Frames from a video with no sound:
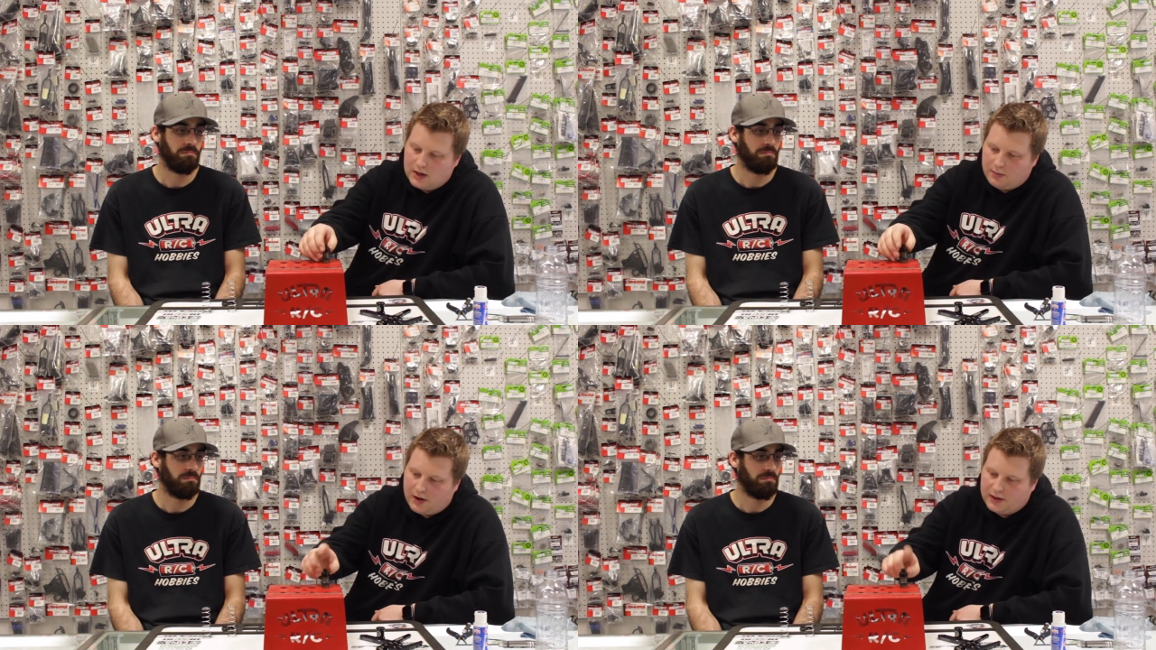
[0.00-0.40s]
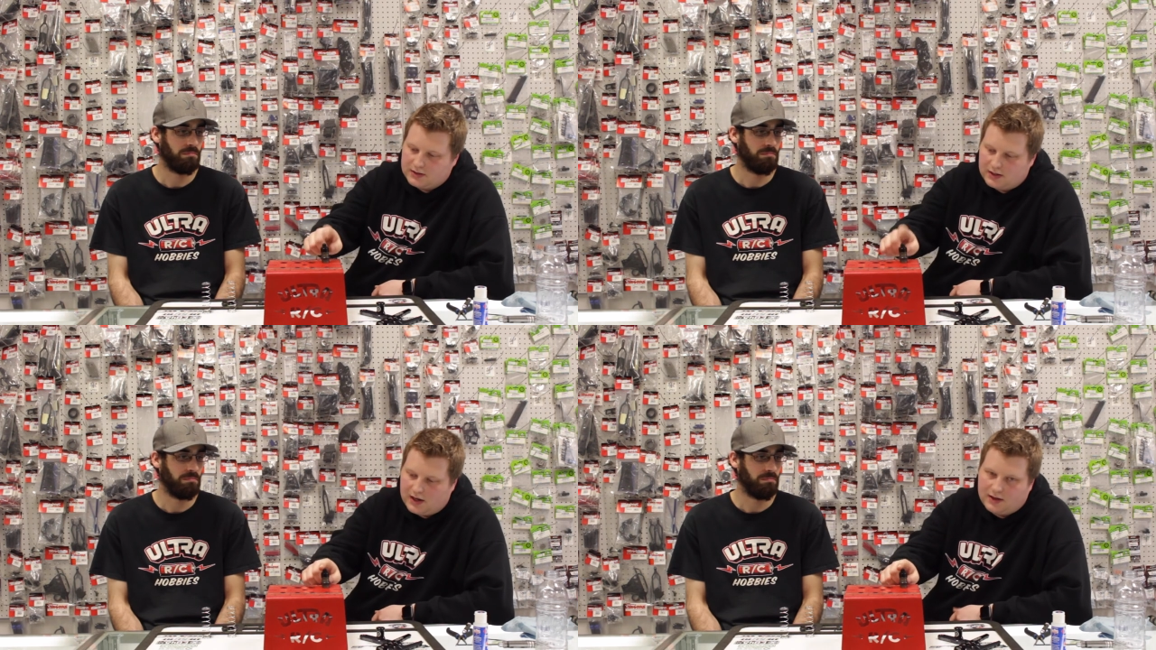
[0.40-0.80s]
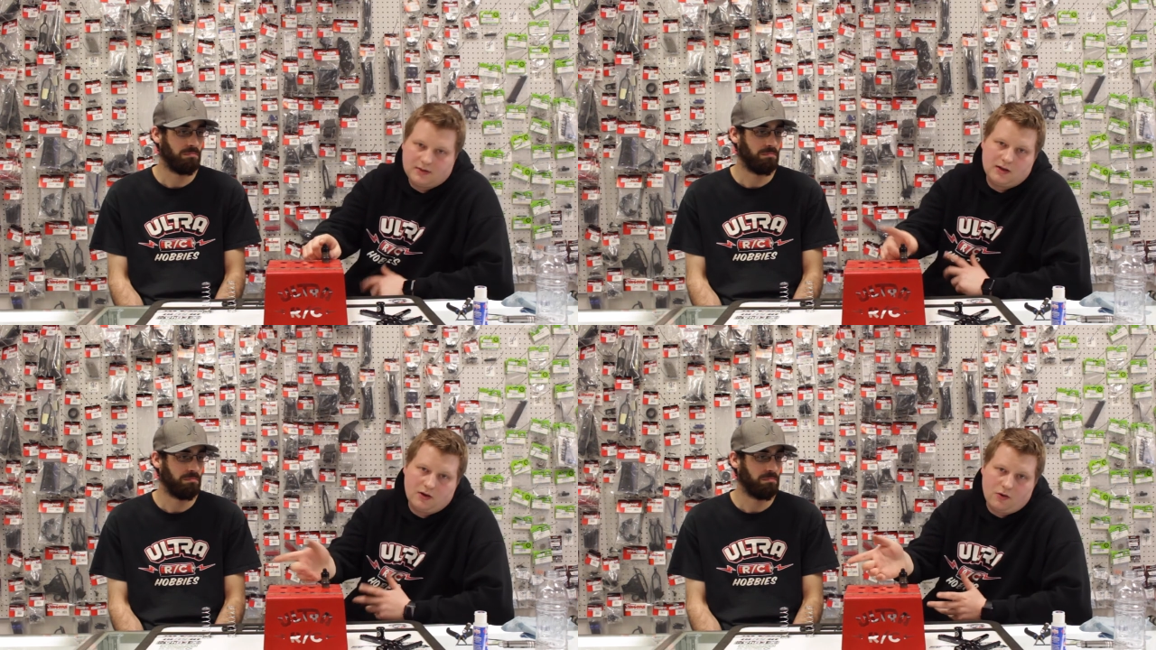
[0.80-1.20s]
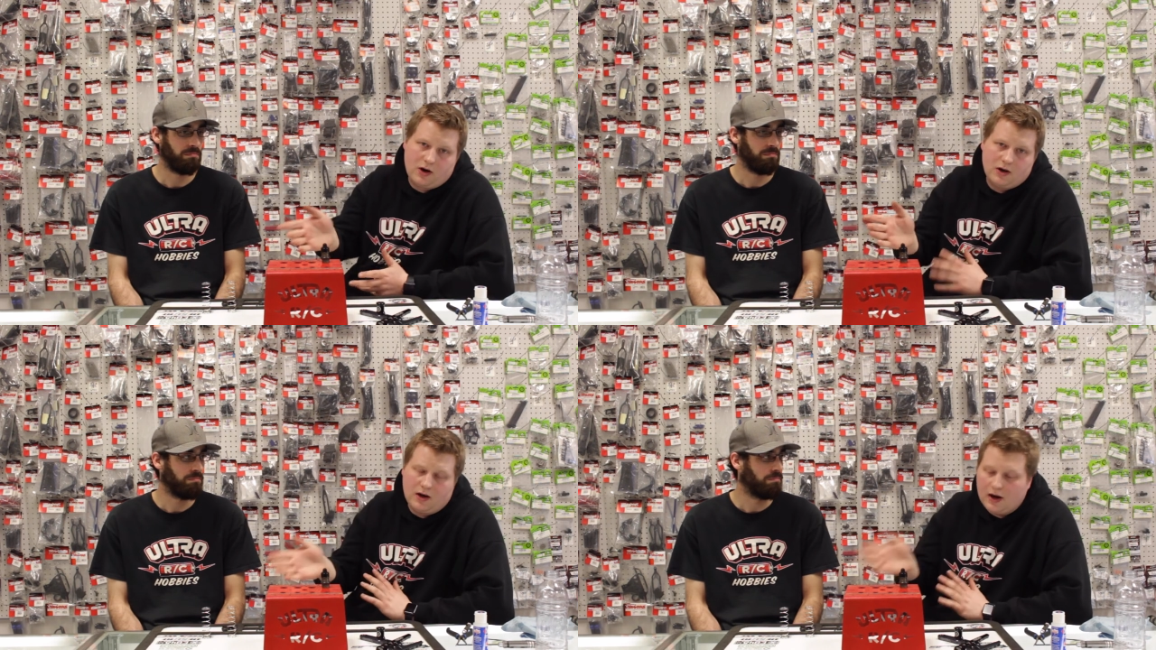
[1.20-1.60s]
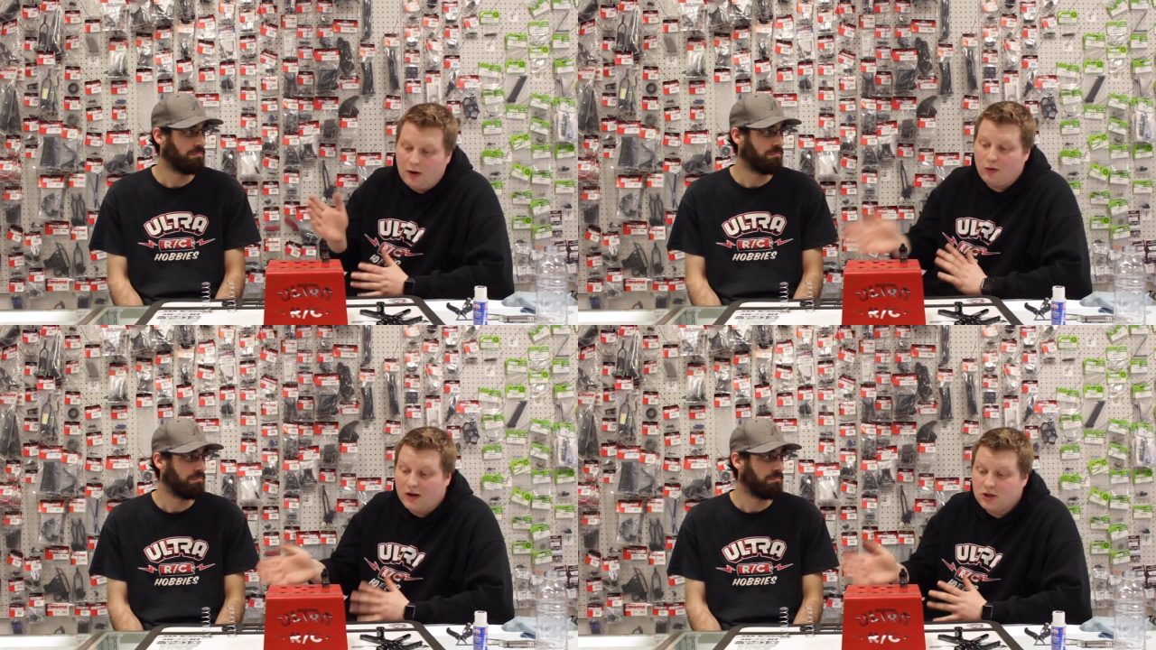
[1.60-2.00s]
Speaker 1: minus it has an
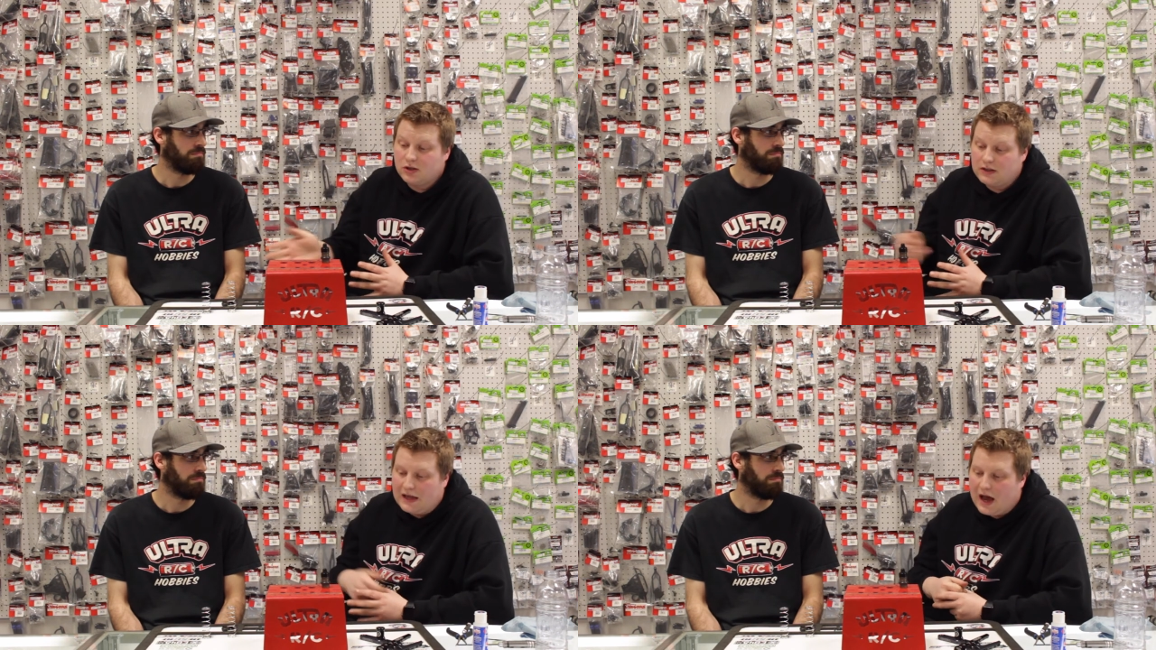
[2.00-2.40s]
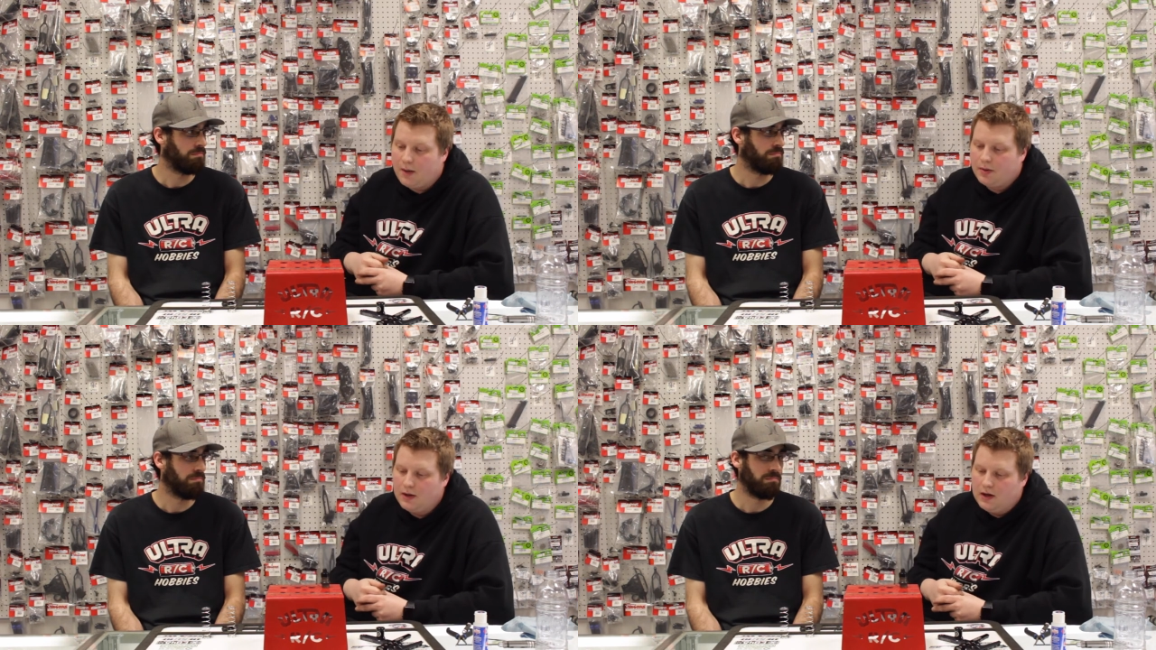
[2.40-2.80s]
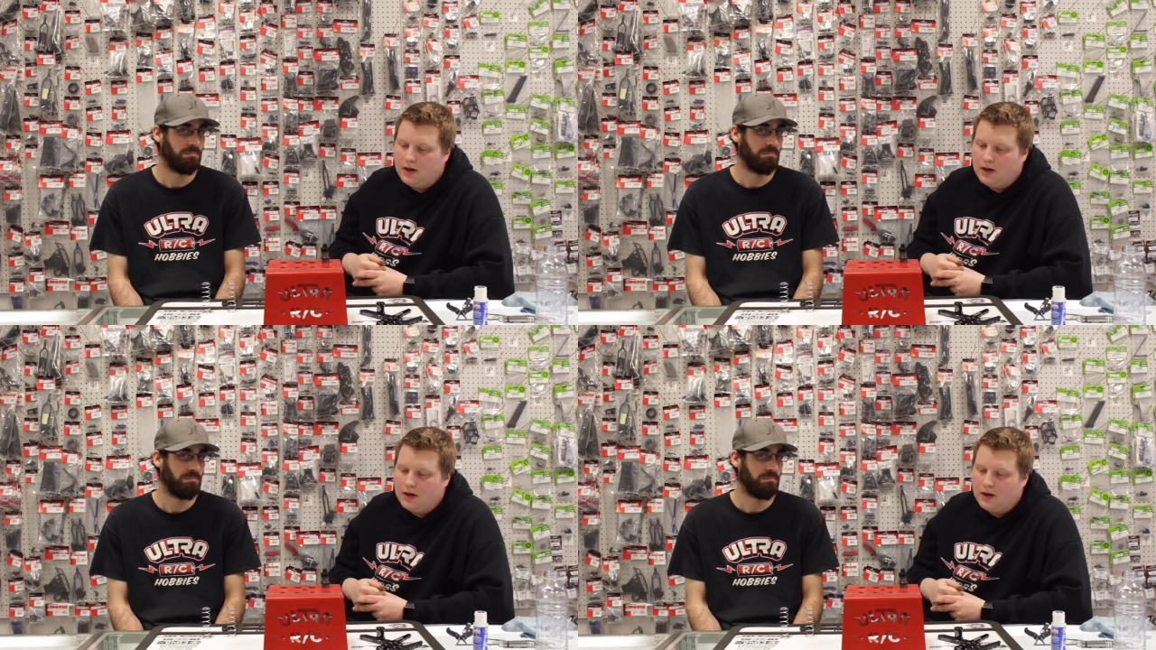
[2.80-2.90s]
aeration cap